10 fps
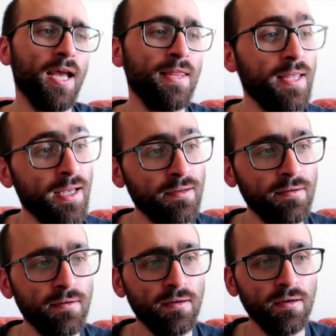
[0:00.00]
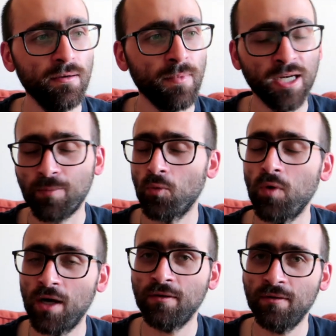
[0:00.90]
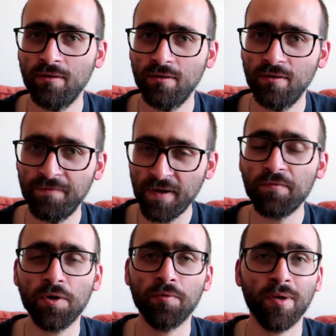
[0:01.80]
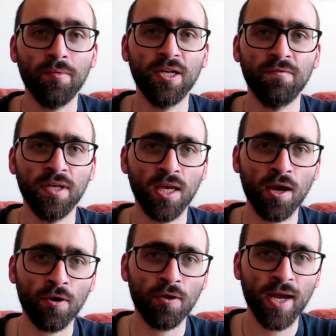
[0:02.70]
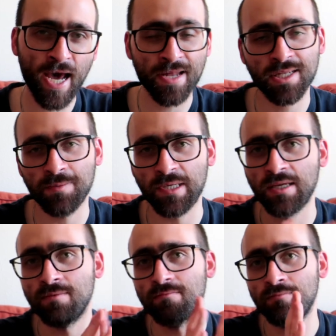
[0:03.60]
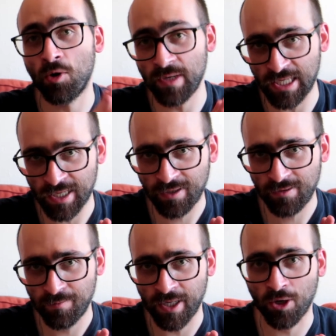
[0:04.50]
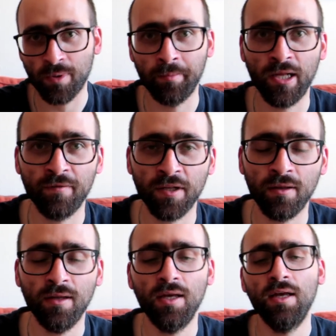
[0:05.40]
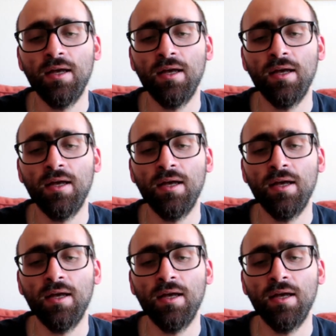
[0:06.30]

And then my number one favorite reread of the year has to be Moby Dick by Herman Melville.